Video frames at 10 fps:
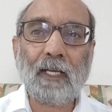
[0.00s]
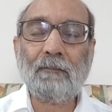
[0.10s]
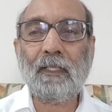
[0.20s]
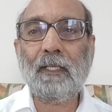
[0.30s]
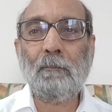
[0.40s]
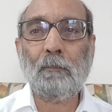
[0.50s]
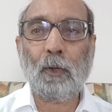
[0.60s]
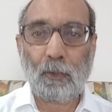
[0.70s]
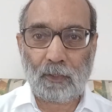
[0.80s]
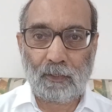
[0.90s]
are very
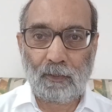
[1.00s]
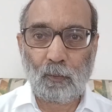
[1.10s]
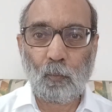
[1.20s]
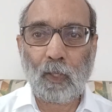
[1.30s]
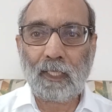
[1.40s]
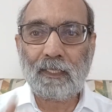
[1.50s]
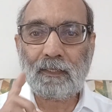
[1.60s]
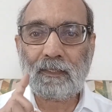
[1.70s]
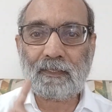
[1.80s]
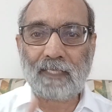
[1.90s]
important. One
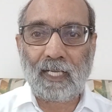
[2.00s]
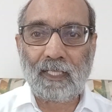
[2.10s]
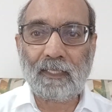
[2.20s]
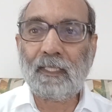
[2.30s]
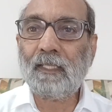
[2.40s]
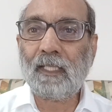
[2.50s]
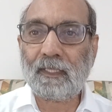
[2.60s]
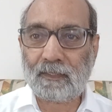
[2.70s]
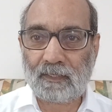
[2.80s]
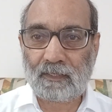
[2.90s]
is challenging the
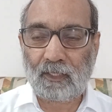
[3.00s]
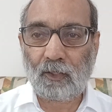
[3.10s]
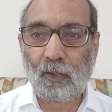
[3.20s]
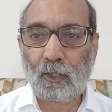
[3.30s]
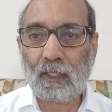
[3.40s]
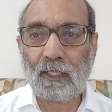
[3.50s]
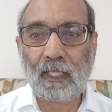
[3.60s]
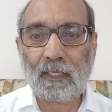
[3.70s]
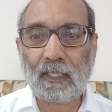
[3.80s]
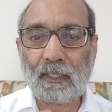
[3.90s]
existing order,
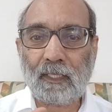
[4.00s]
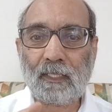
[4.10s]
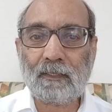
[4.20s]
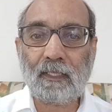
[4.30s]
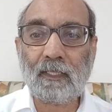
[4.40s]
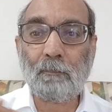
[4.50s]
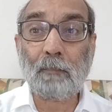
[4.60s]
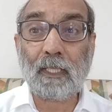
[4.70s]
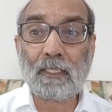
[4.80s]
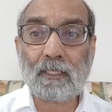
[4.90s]
and the other is the
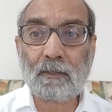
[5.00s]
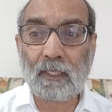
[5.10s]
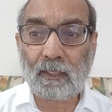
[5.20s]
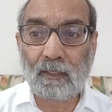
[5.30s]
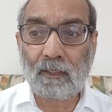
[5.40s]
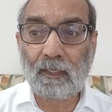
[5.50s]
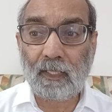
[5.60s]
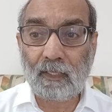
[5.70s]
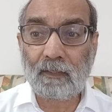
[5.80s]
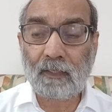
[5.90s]
replacing the
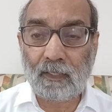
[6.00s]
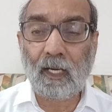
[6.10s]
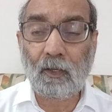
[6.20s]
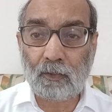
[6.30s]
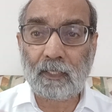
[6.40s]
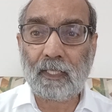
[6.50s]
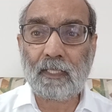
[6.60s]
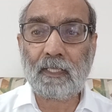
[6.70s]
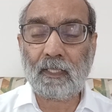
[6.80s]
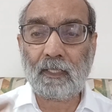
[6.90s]
or
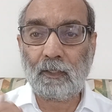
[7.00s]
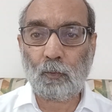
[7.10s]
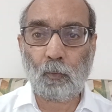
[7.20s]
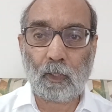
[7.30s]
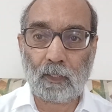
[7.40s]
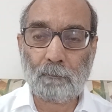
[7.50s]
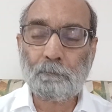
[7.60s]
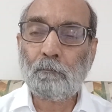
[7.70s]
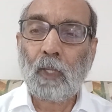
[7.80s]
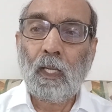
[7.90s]
creating a new one.
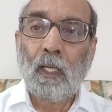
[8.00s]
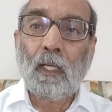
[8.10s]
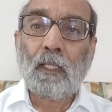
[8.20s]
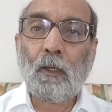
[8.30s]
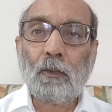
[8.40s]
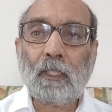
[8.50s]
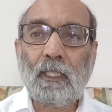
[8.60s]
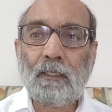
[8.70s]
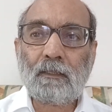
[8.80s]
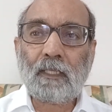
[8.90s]
Now,
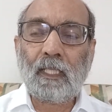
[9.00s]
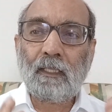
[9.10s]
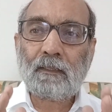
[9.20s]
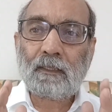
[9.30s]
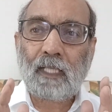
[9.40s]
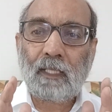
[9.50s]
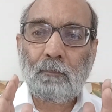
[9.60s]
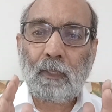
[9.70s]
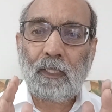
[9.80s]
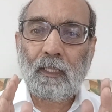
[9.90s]
these things
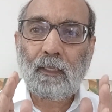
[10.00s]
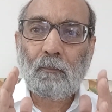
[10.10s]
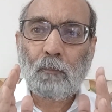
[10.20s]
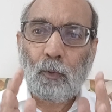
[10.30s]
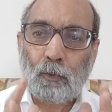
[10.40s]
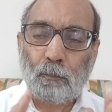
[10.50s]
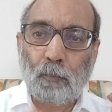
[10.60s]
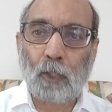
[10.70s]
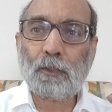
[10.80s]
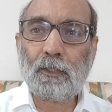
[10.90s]
can be
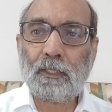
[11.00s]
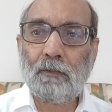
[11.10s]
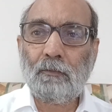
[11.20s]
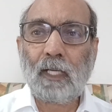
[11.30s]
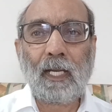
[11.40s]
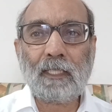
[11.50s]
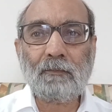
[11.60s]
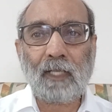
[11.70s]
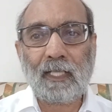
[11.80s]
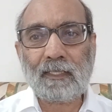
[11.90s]
both positive as
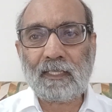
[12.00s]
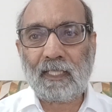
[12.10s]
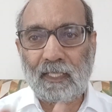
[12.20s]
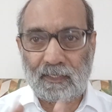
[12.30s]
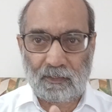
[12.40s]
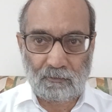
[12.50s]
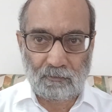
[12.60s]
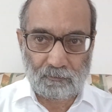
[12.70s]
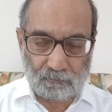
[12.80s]
well as negative.